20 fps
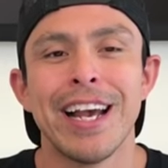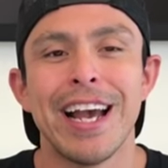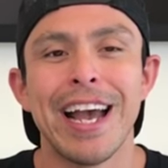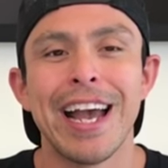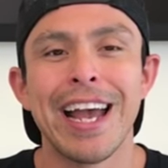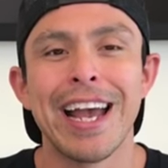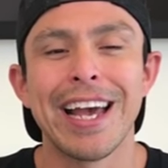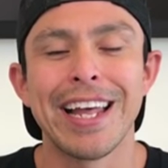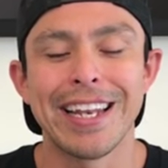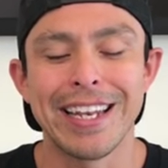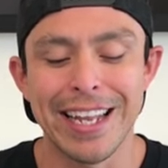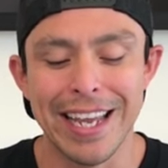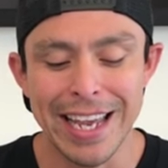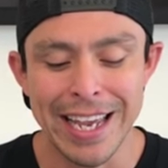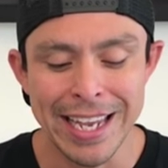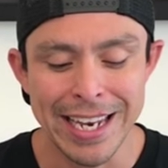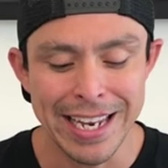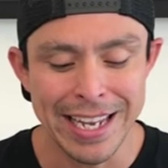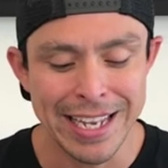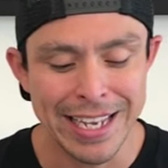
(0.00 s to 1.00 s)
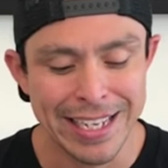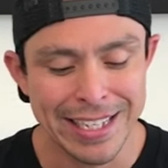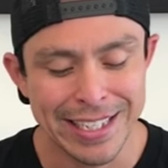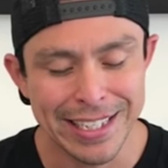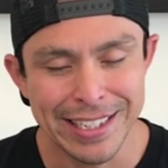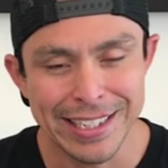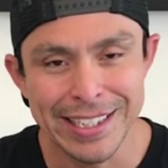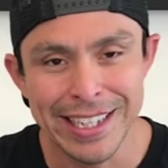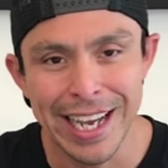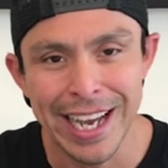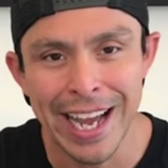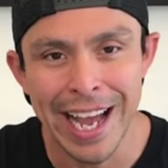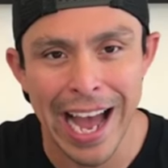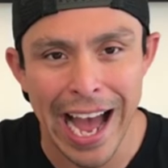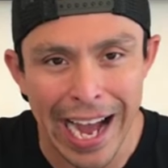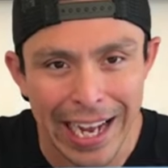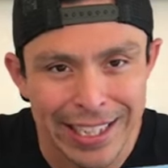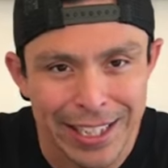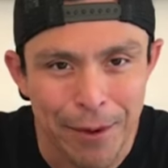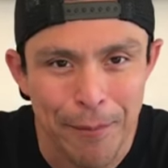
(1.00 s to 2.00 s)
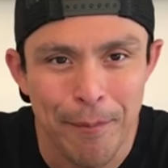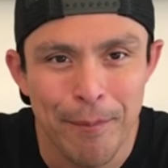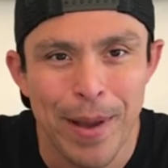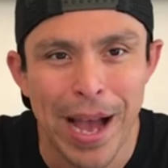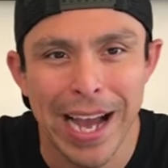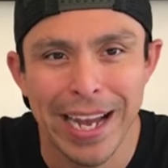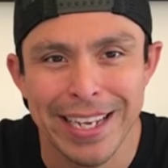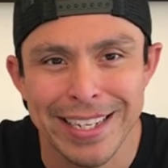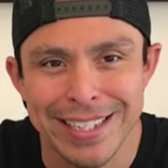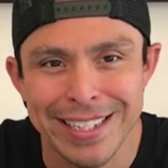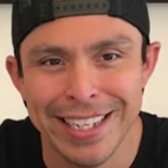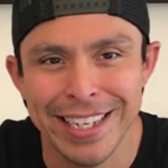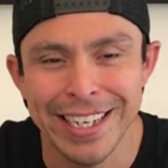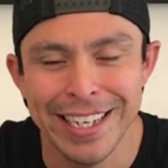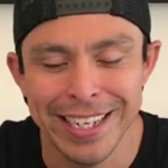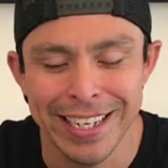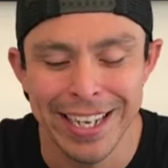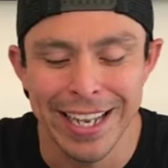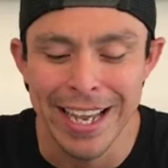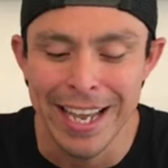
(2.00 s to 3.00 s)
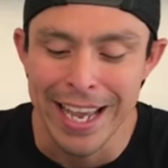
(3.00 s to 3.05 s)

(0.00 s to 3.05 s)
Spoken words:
and it is The Hack Magazine.